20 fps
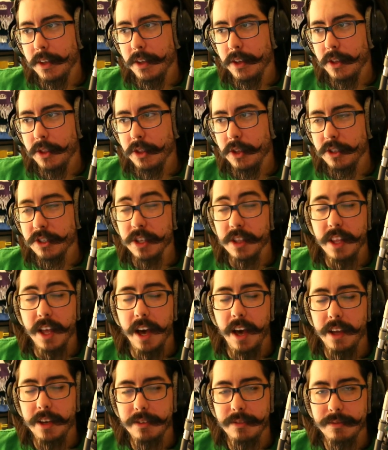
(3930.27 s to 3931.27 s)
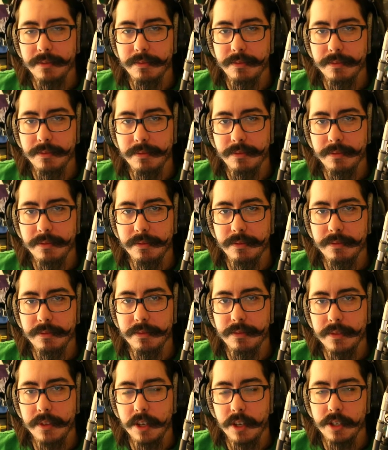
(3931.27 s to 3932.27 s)
there's a lot.
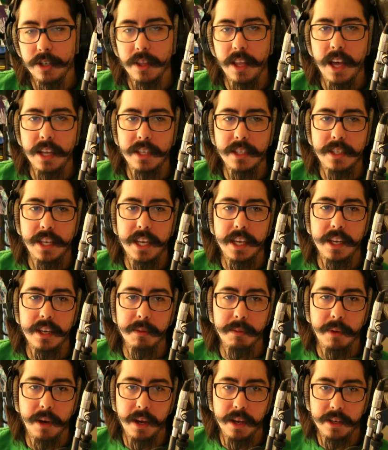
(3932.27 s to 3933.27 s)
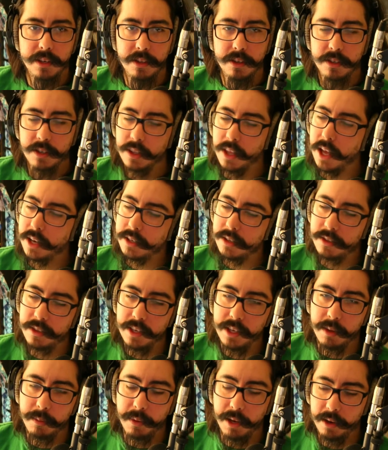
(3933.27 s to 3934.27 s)
There's a lot to take into mind. There's a lot to
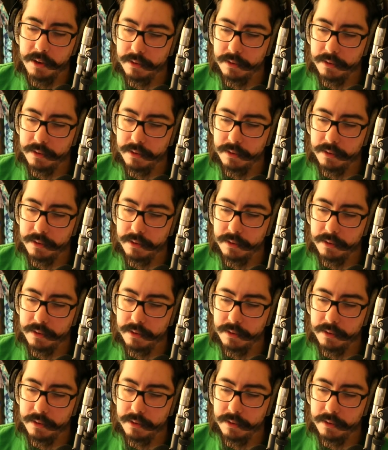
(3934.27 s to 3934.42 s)
think about.